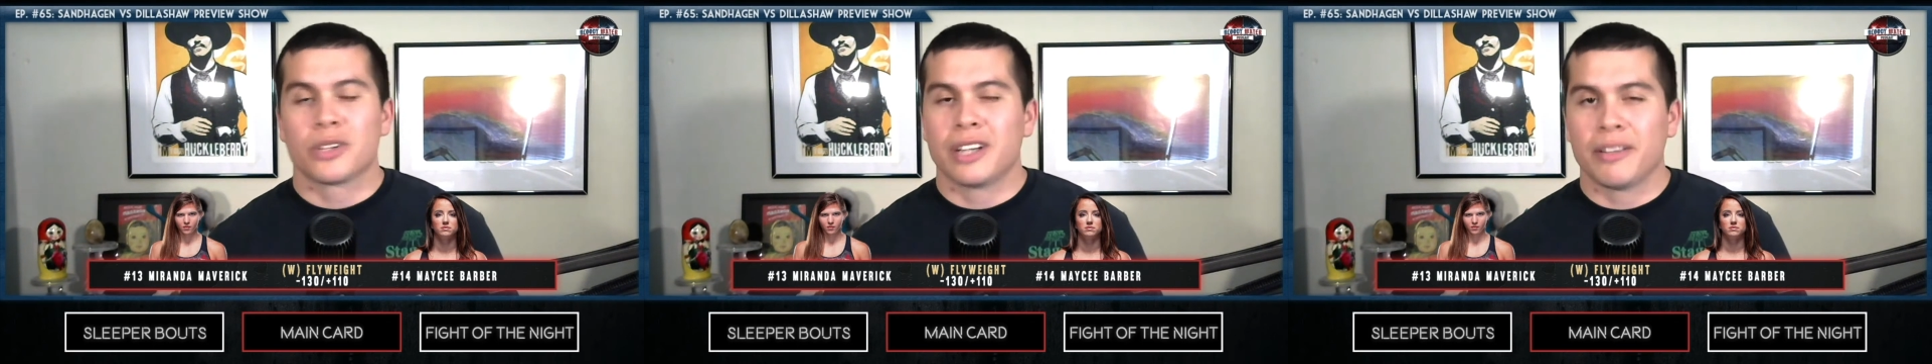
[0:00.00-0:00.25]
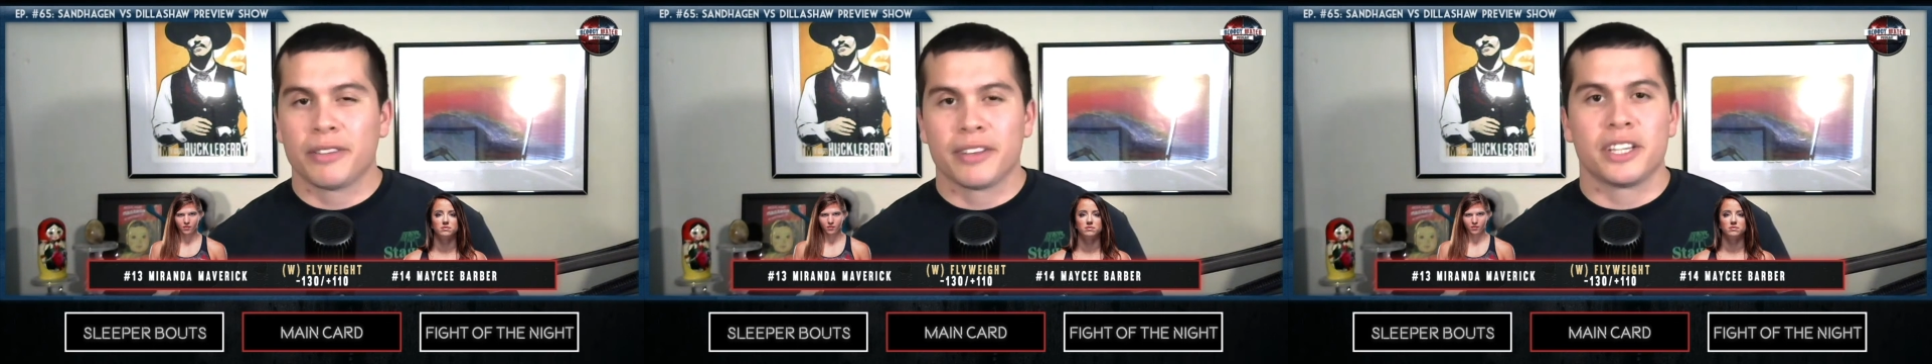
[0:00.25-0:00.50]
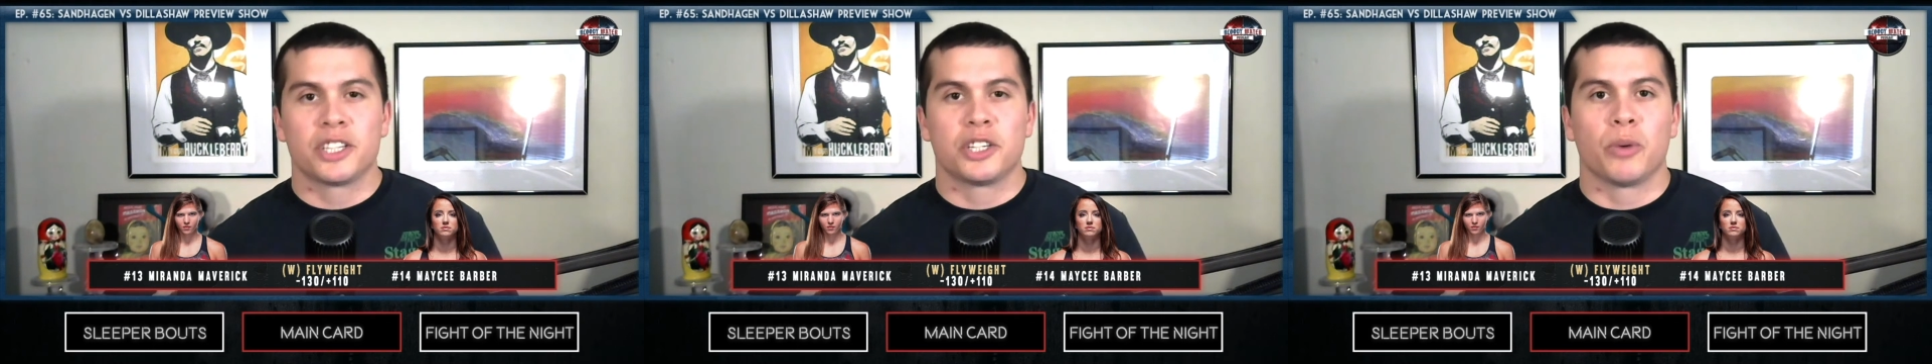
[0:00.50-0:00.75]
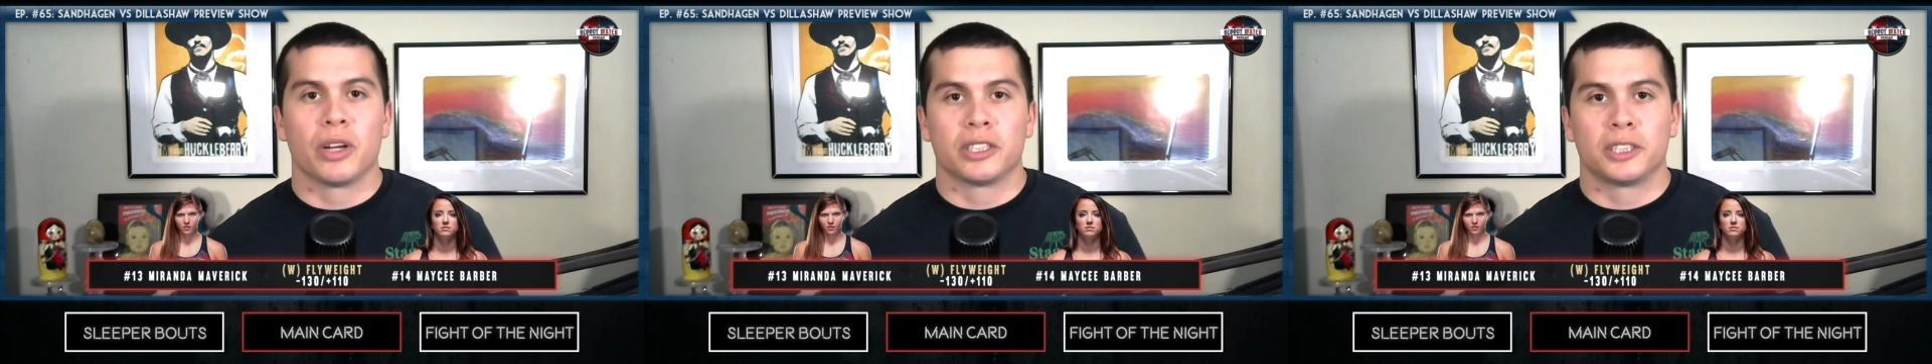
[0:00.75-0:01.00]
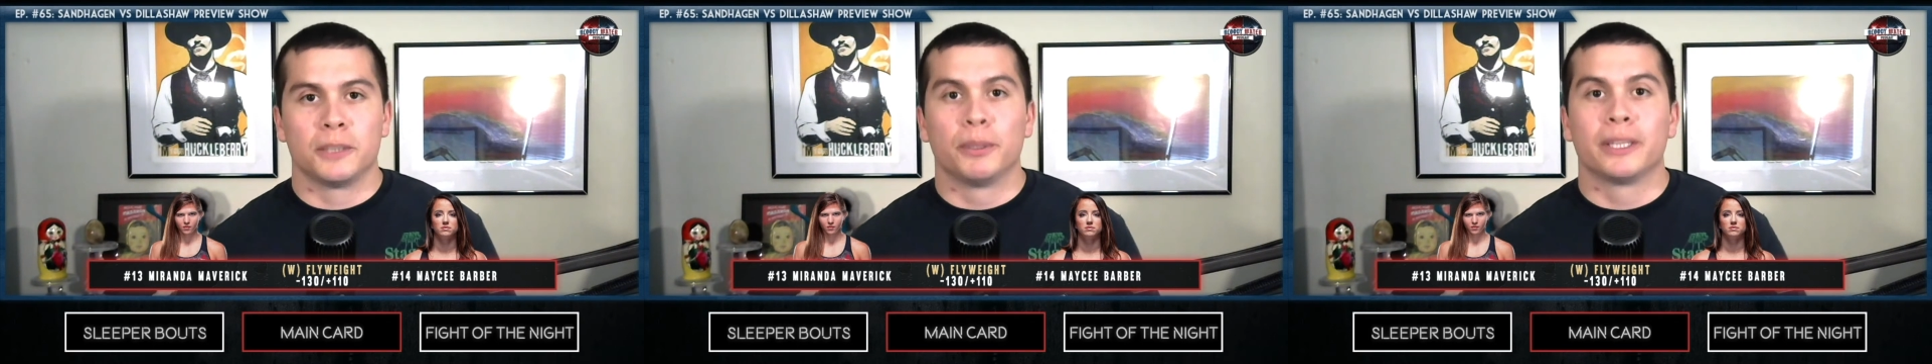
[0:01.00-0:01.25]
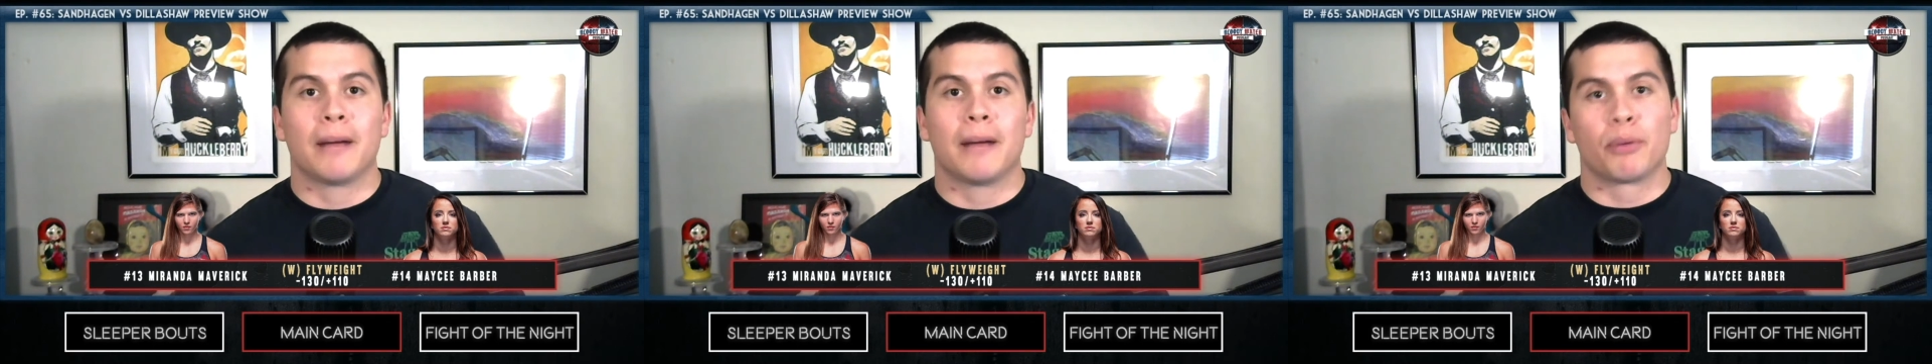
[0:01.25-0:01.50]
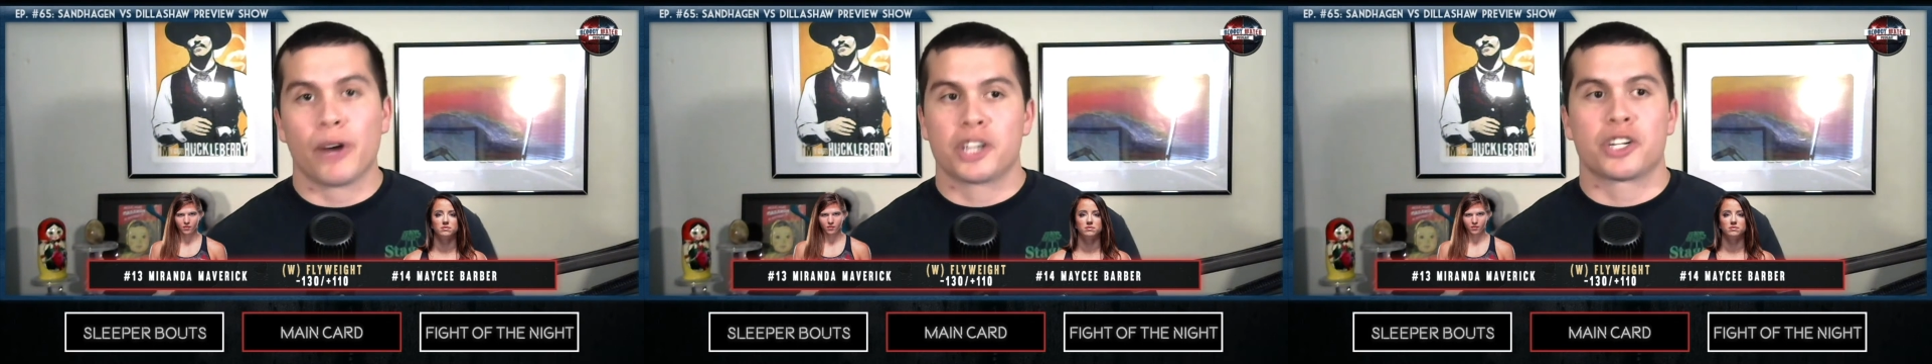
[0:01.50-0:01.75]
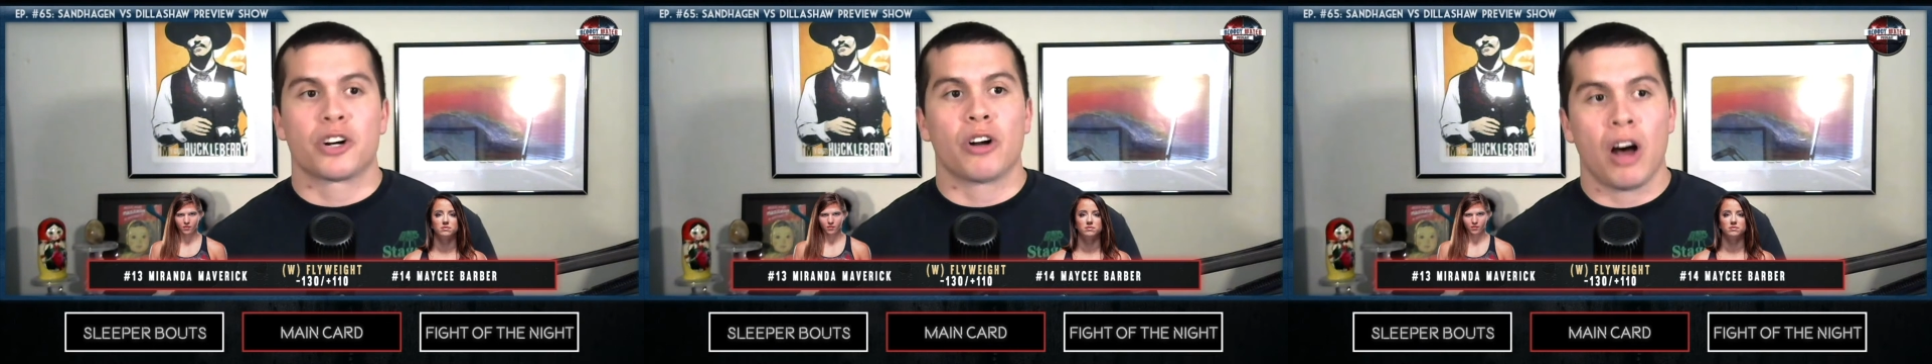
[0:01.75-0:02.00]
So I definitely think she wants to put that
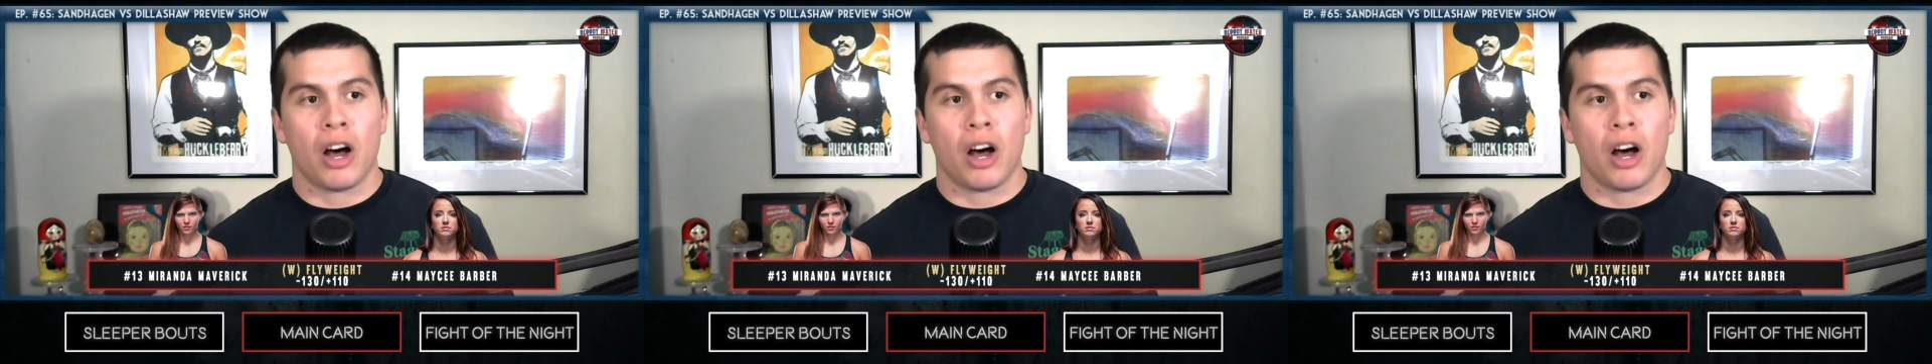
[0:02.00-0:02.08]
pressure